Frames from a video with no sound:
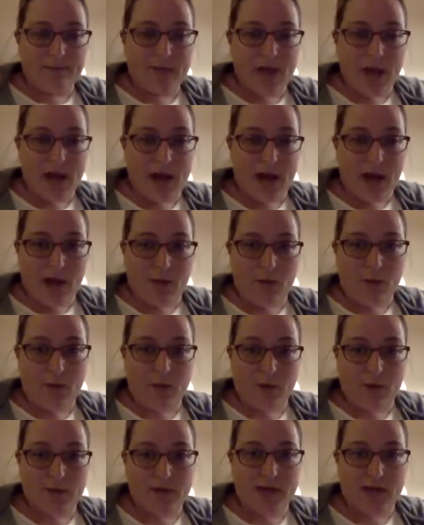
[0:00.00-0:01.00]
And I will
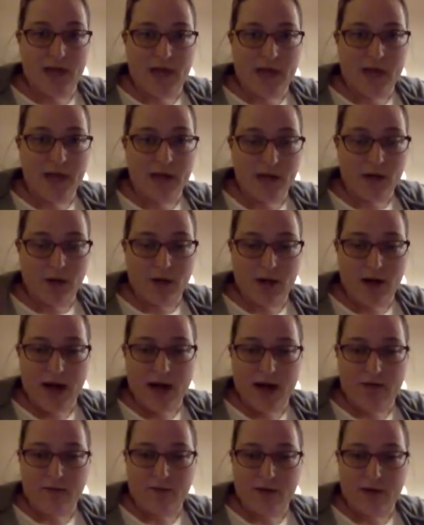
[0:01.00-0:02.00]
post that in here
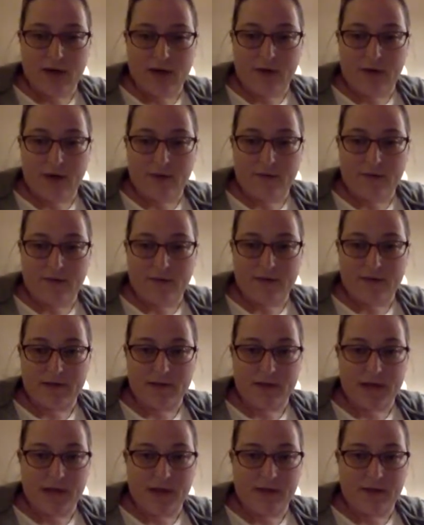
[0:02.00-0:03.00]
after I get off of this
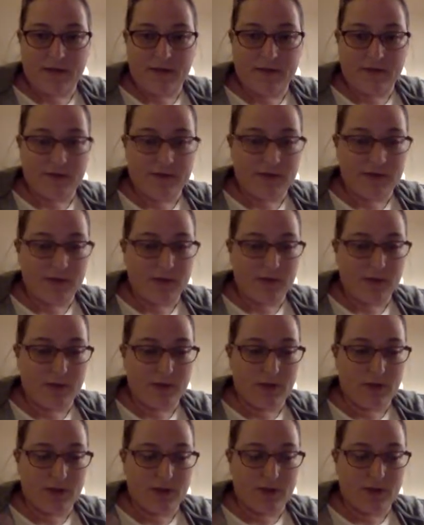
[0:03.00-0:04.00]
live, if that's something you
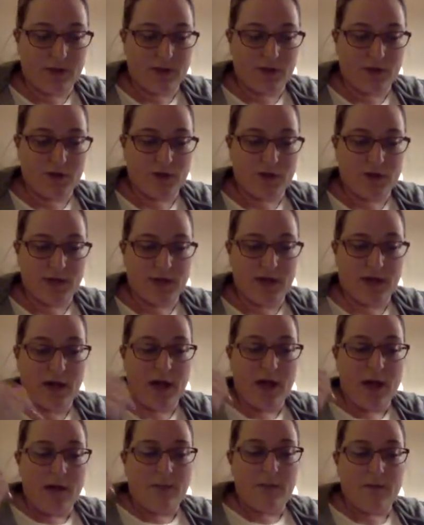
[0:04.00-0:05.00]
guys are interested in.
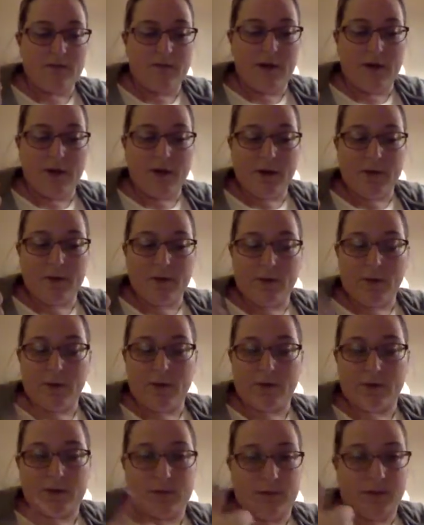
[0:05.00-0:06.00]
But vary up your
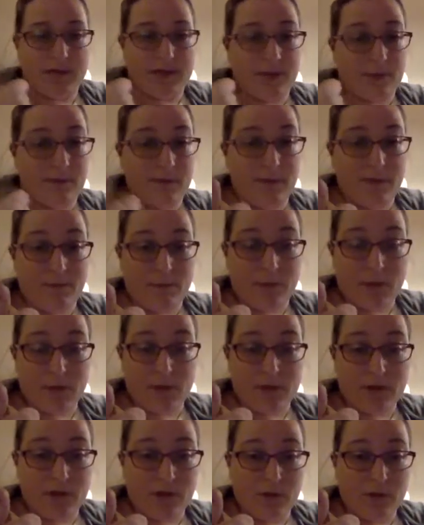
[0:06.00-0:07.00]
posts, make some of them
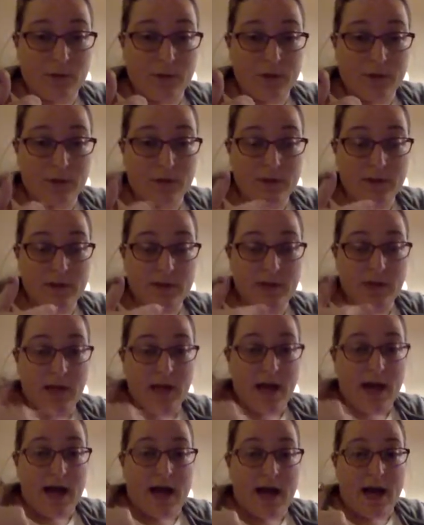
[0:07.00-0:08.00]
personal posts.
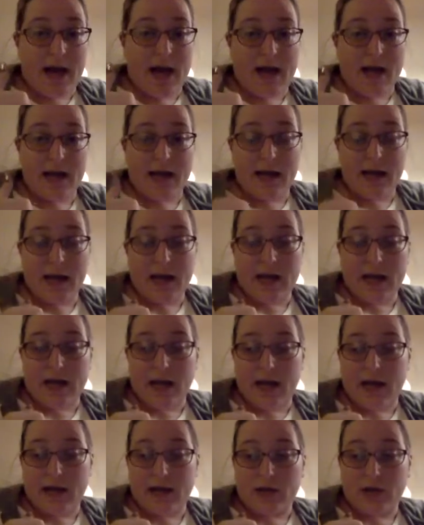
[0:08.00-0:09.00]
I
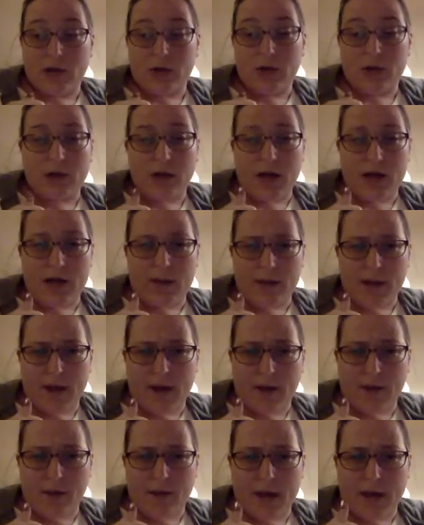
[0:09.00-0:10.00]
talk a lot
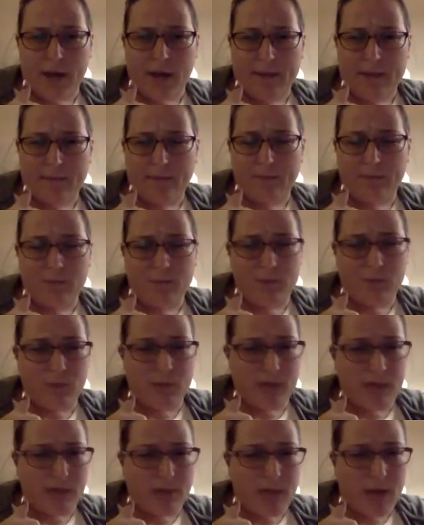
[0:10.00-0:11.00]
about
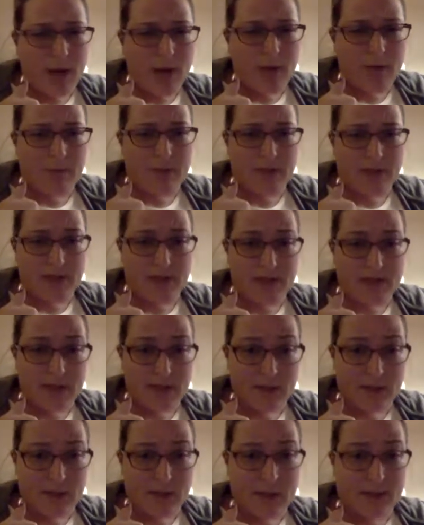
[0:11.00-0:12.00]
being a mom, being a single
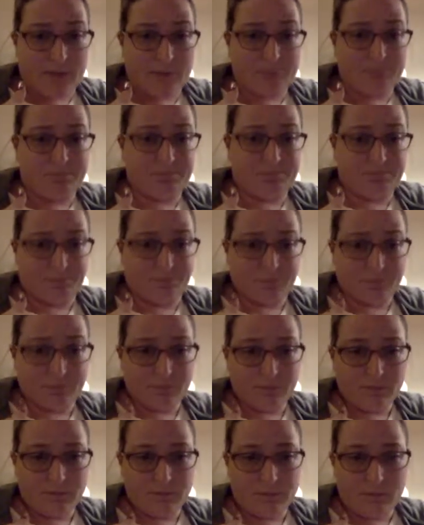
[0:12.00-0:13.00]
mom.
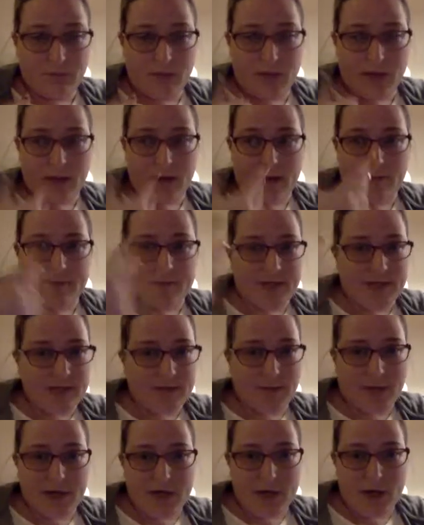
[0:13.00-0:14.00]
That's what
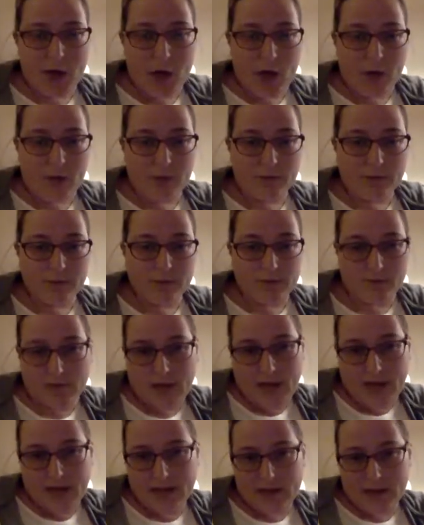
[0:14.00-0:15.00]
I know,
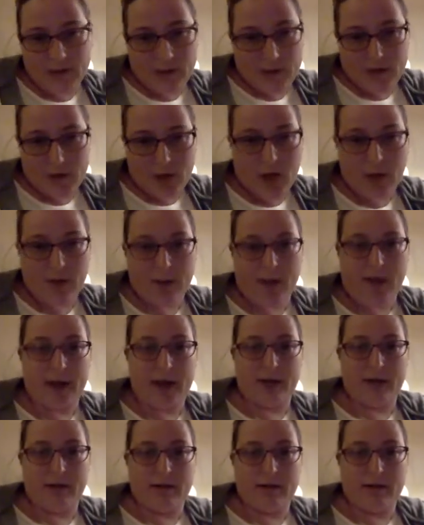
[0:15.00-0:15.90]
right? So I talk about it.